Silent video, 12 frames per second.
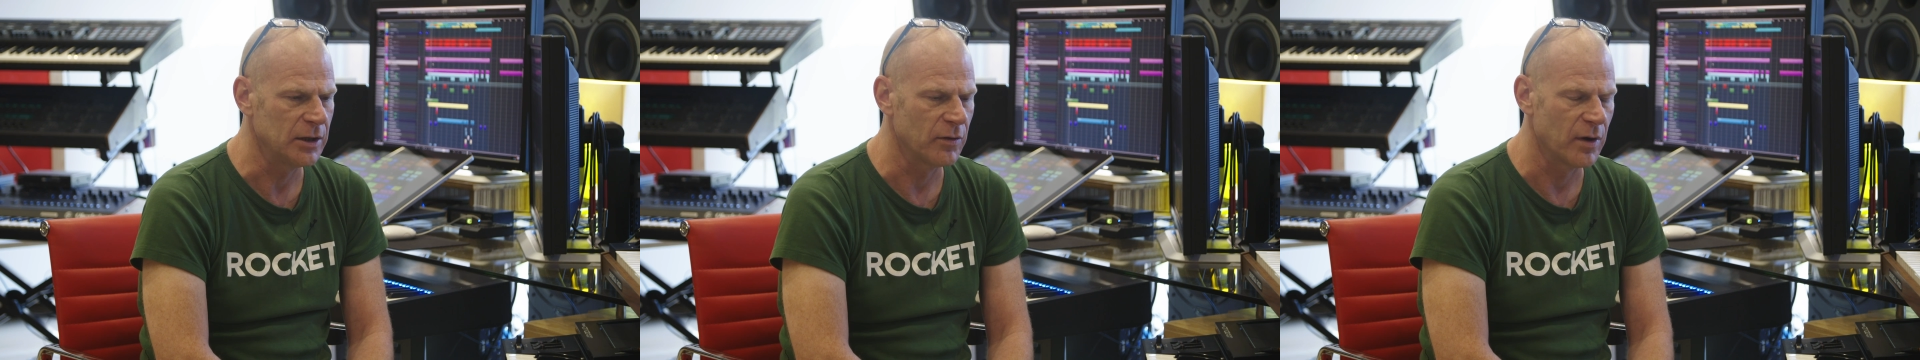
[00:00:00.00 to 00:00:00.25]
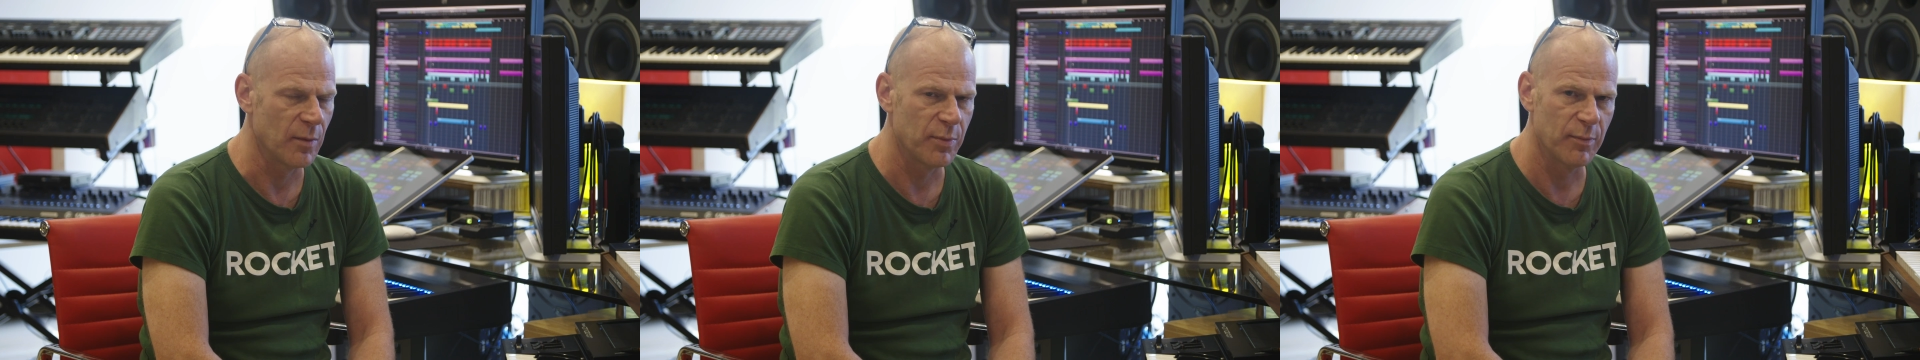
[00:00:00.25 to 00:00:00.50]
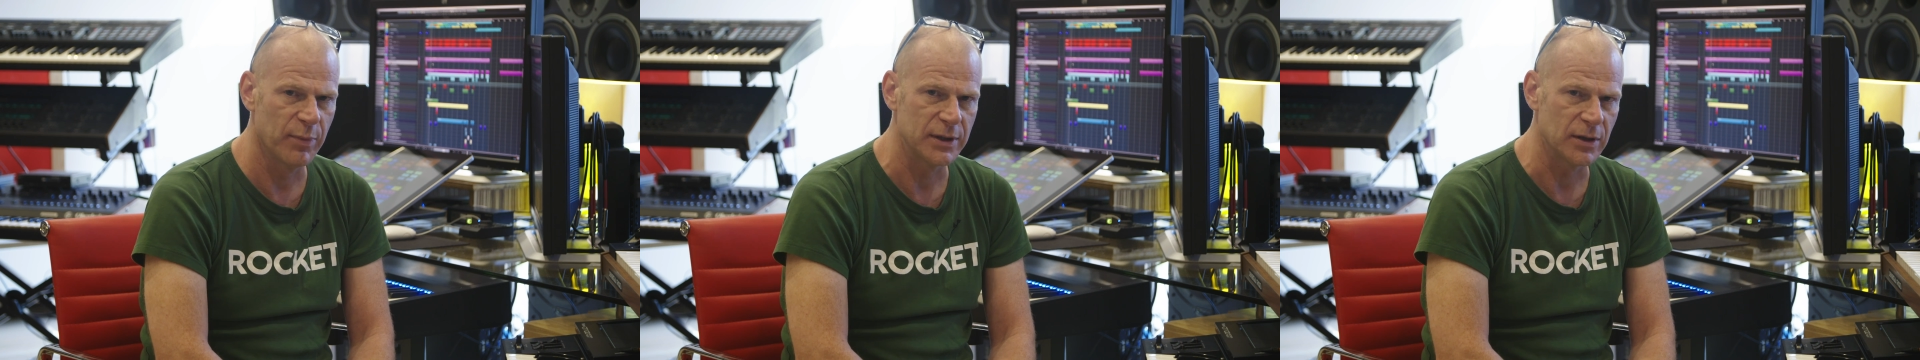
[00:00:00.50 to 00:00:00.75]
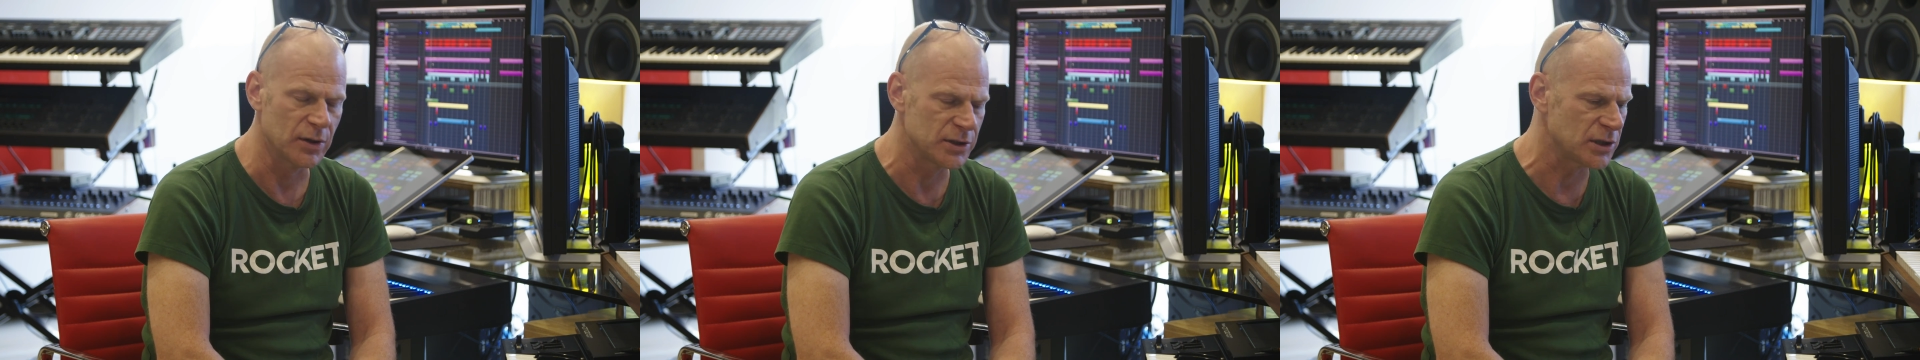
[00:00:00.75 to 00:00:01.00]
Europe,
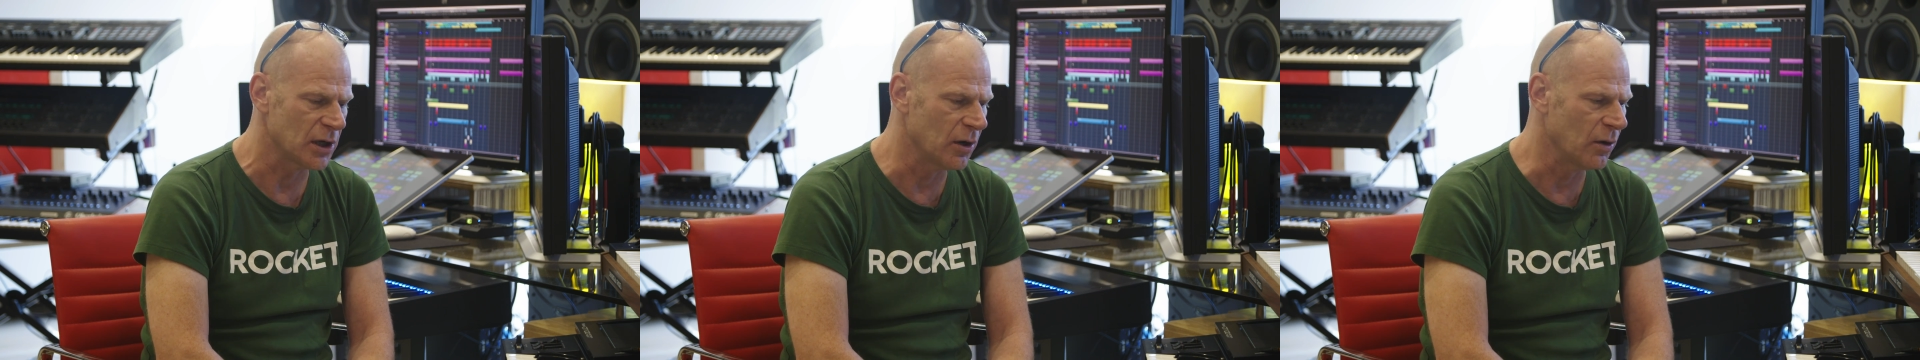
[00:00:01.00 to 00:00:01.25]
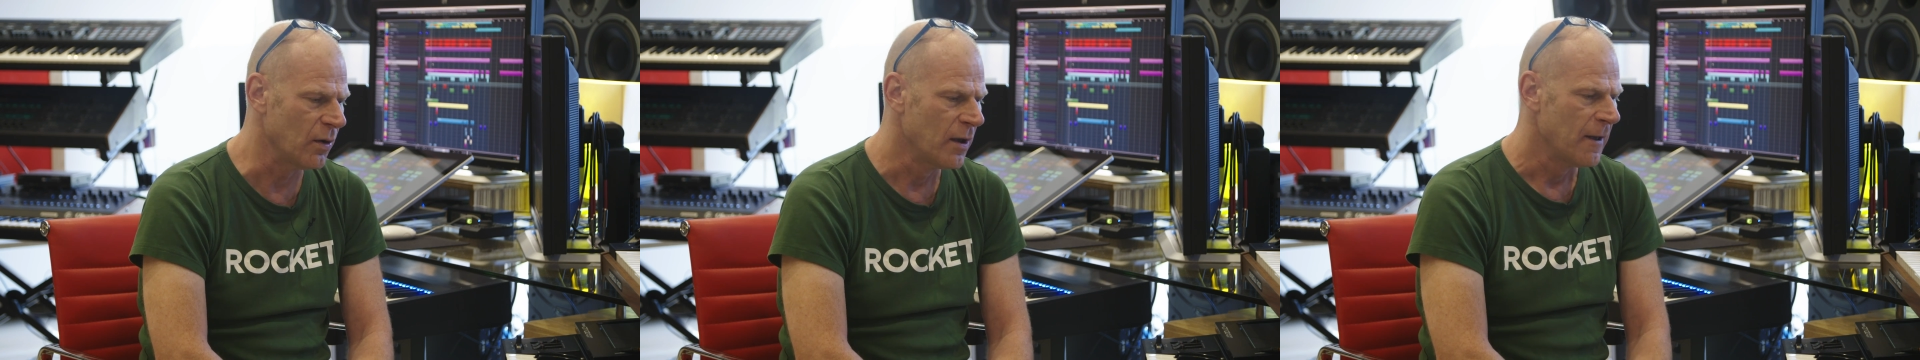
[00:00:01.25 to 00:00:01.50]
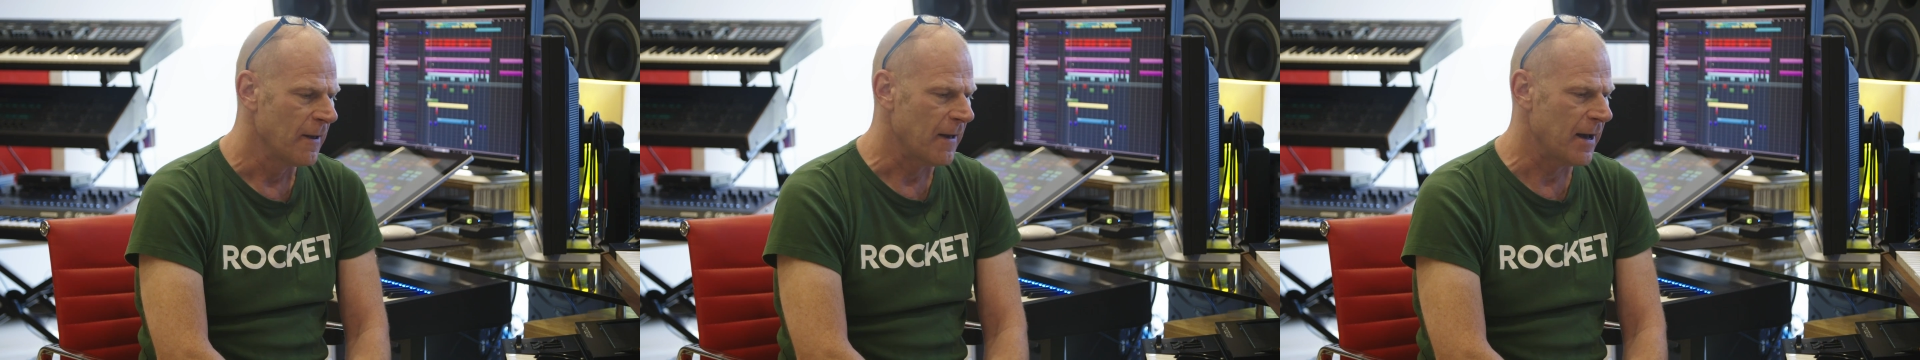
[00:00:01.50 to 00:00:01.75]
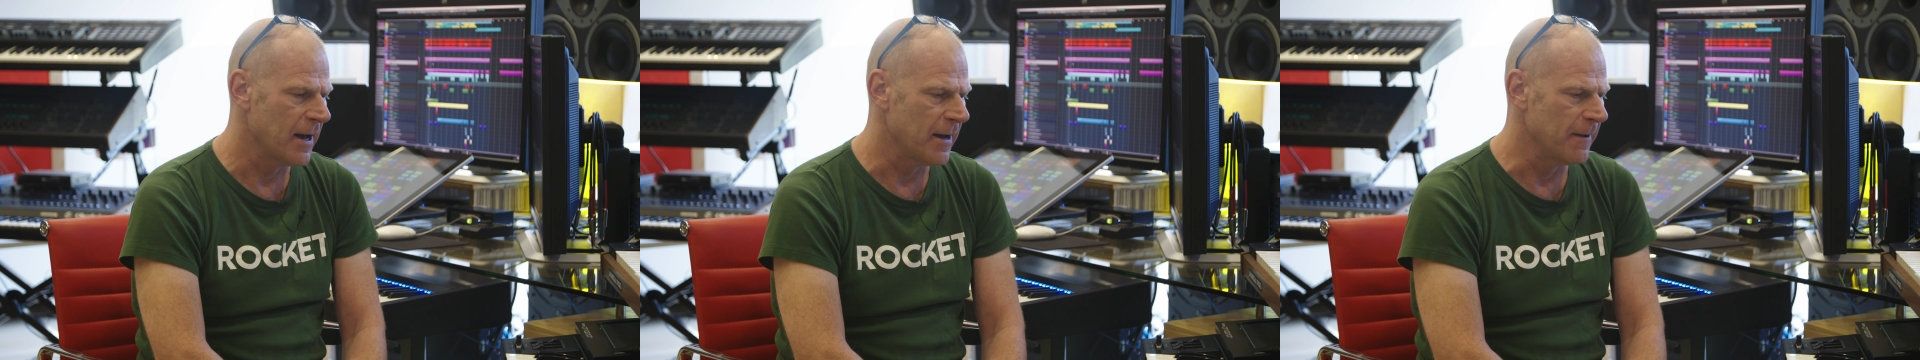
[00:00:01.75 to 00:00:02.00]
but also
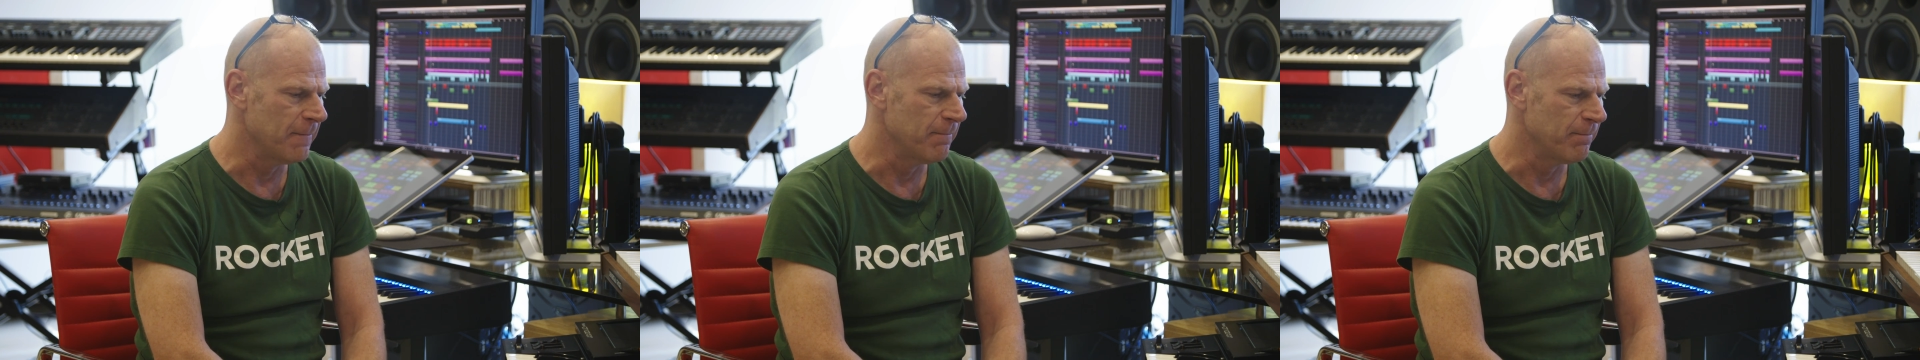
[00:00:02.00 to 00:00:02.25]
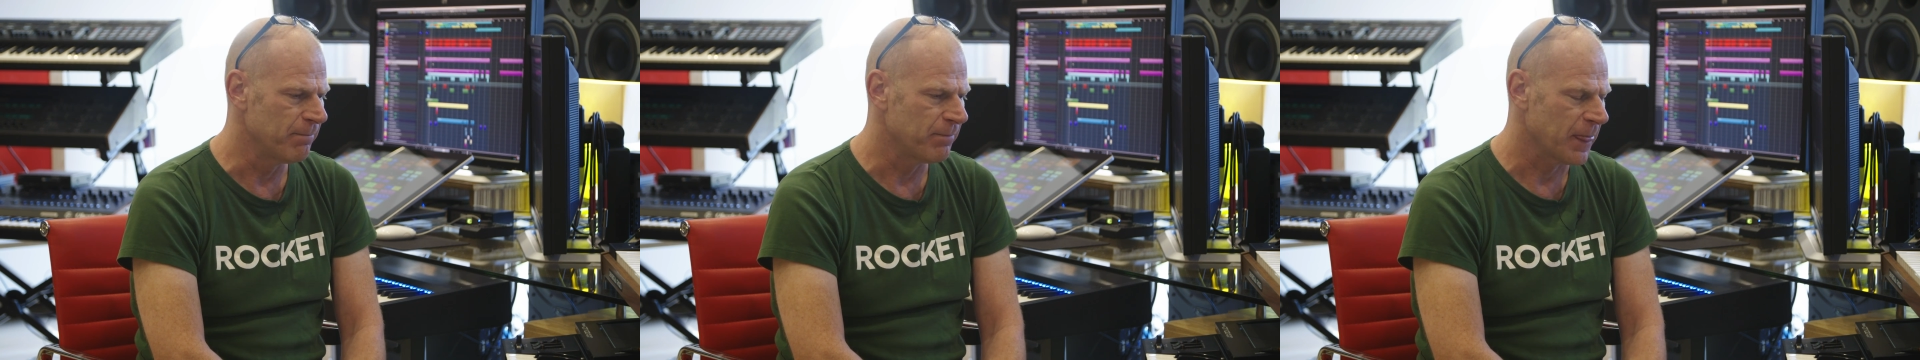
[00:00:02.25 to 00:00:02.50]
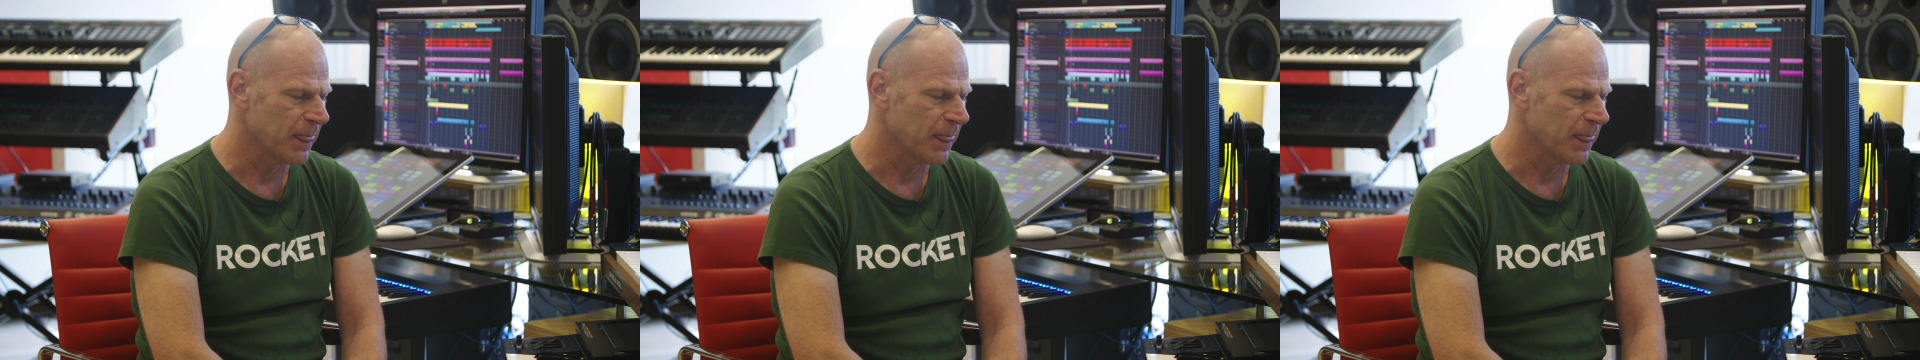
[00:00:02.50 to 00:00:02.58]
the